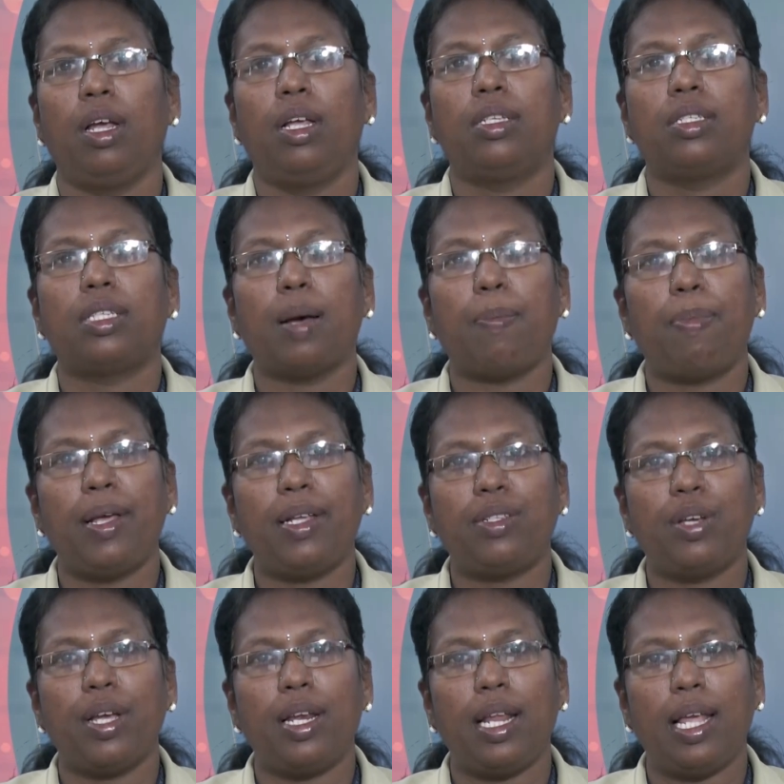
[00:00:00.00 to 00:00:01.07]
Supply
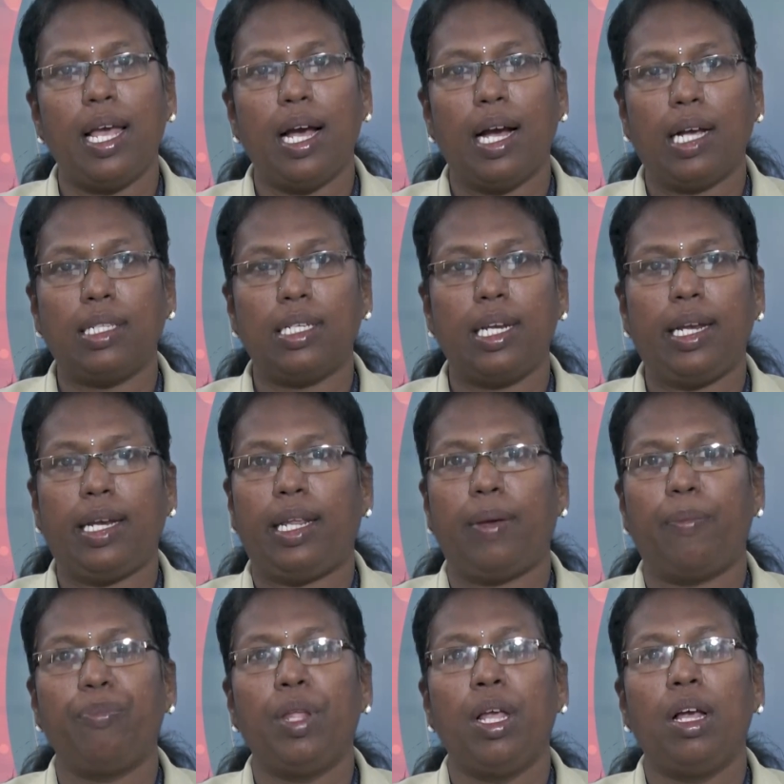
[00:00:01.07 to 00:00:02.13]
chain
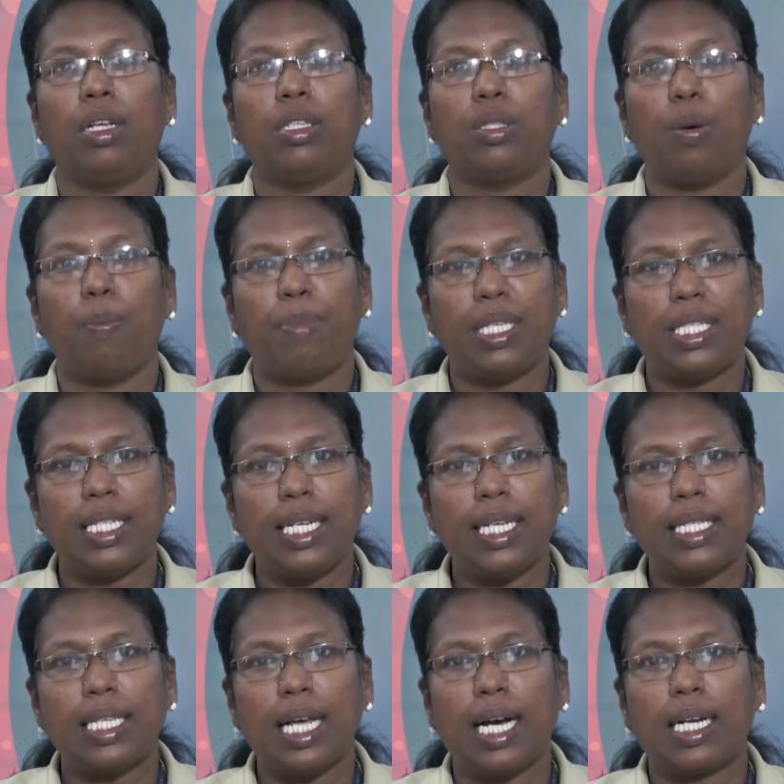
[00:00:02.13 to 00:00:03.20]
agility. So,
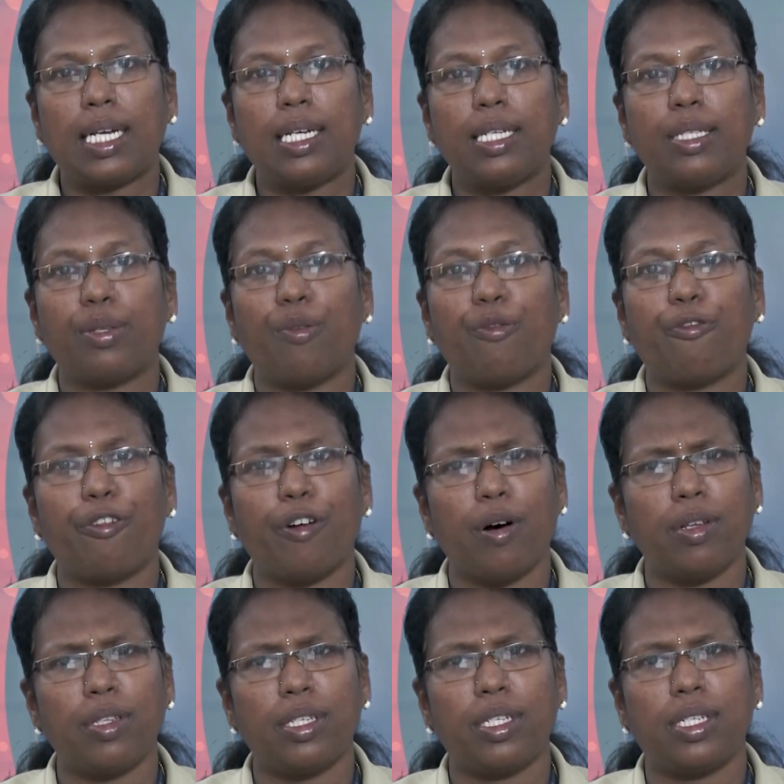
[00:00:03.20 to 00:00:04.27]
business occurs
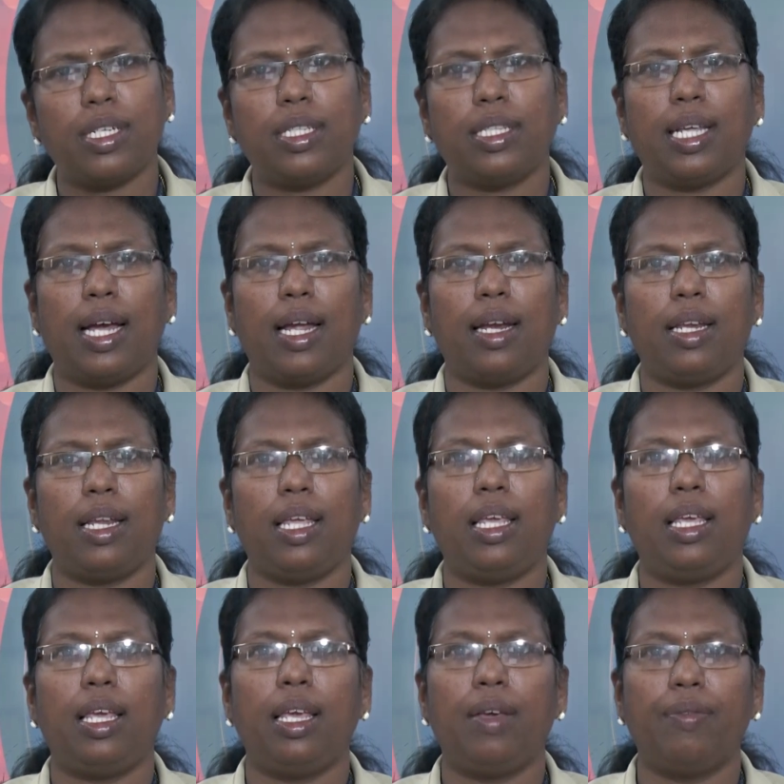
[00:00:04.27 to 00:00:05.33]
faster
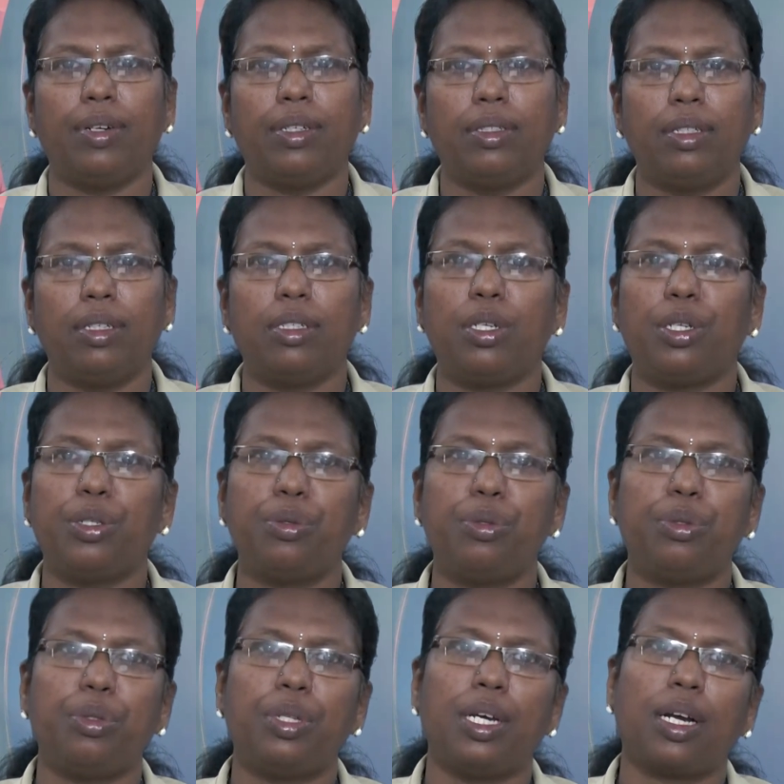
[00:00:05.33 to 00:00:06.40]
than ever
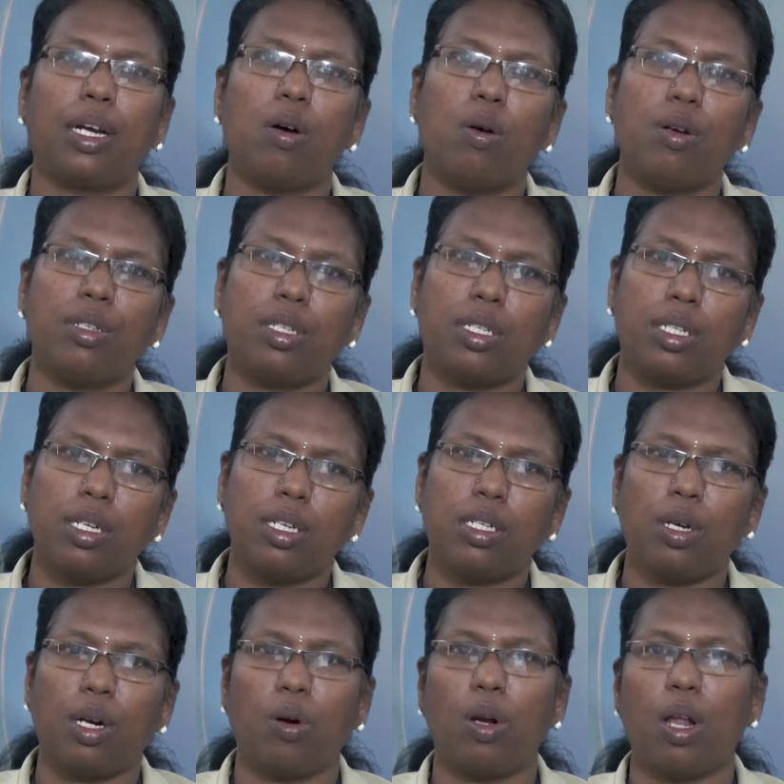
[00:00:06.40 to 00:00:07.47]
due to the constant
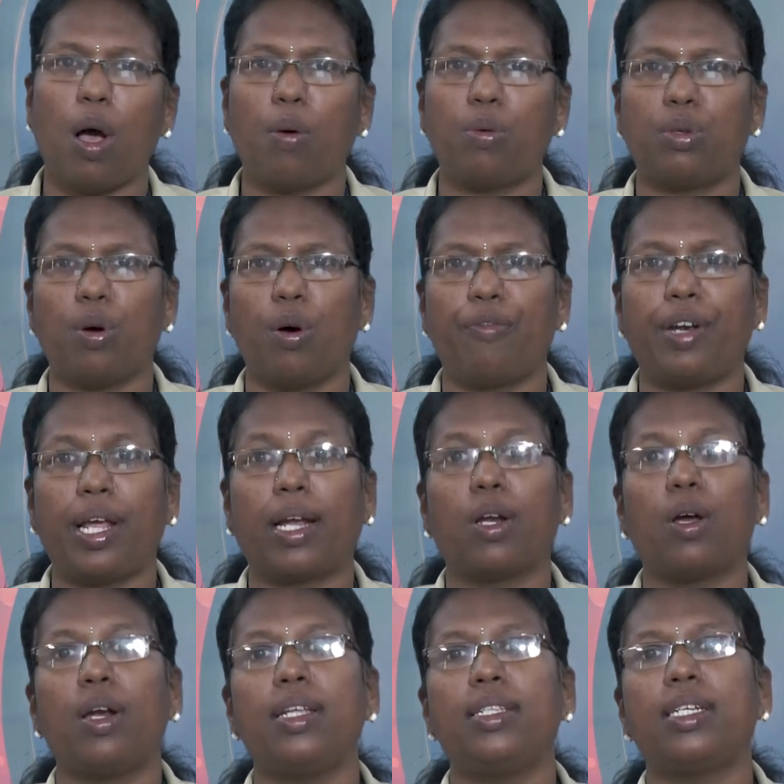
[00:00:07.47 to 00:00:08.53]
rollout of
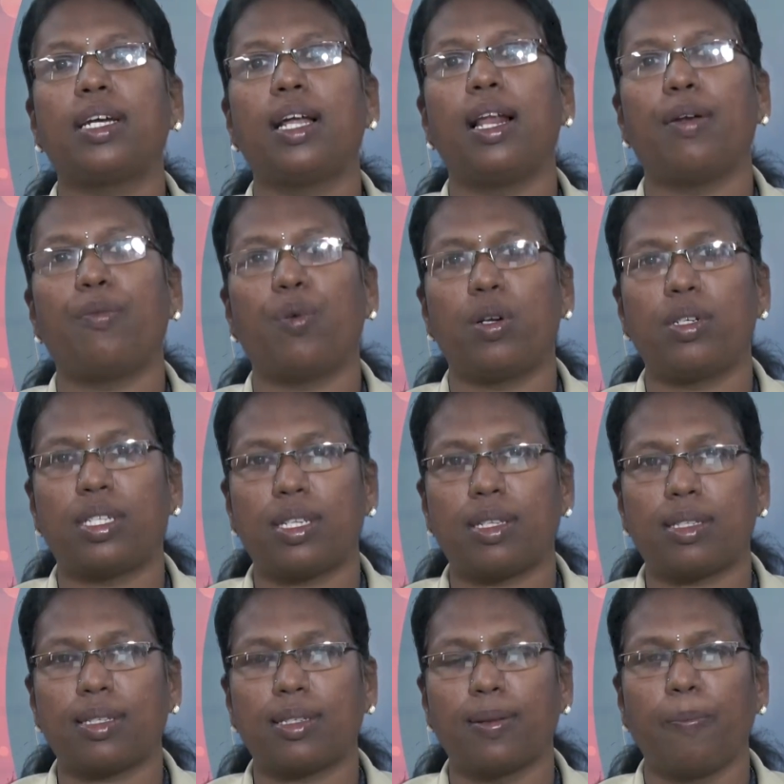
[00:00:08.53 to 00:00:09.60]
technological
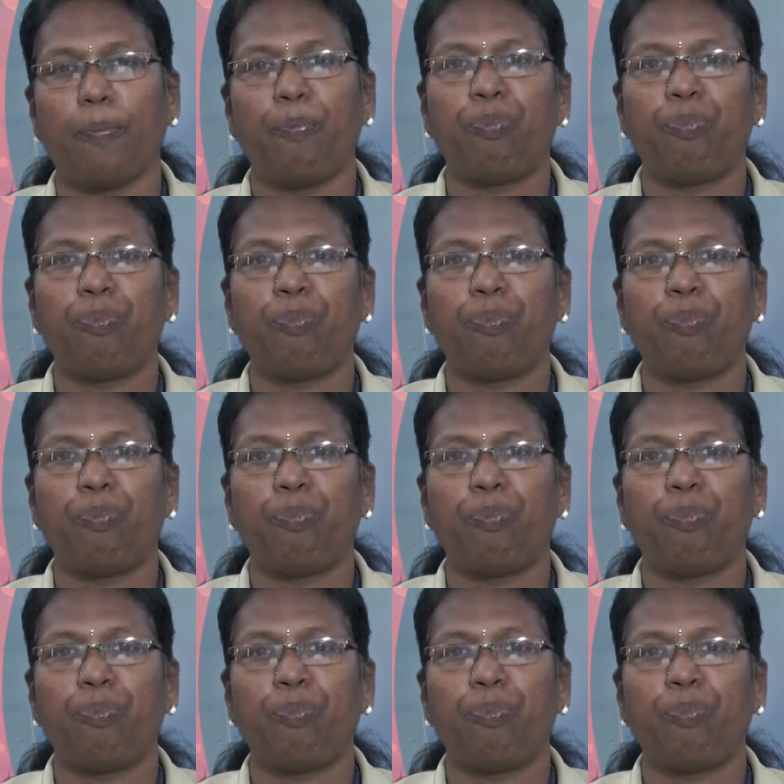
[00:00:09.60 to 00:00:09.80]
advances.